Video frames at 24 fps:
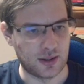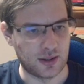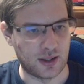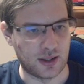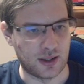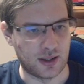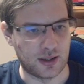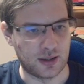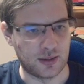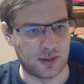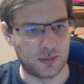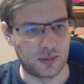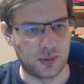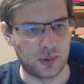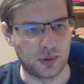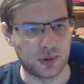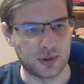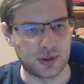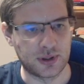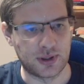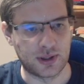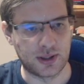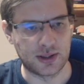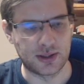And
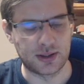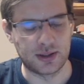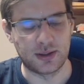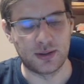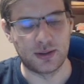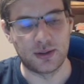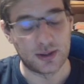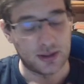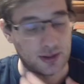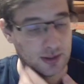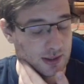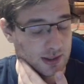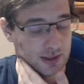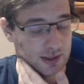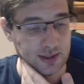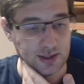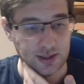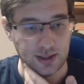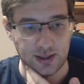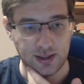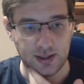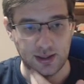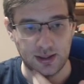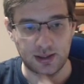both threats
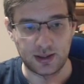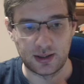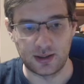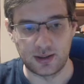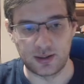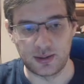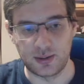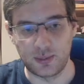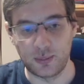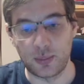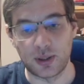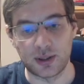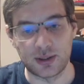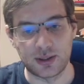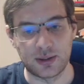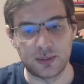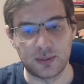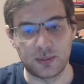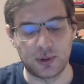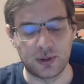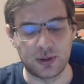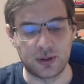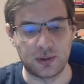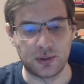are
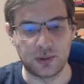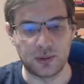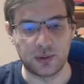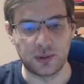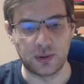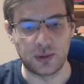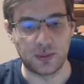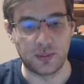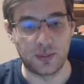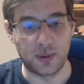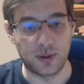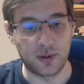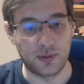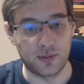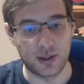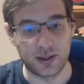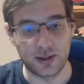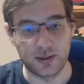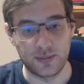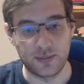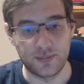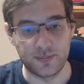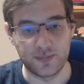impossible to prevent.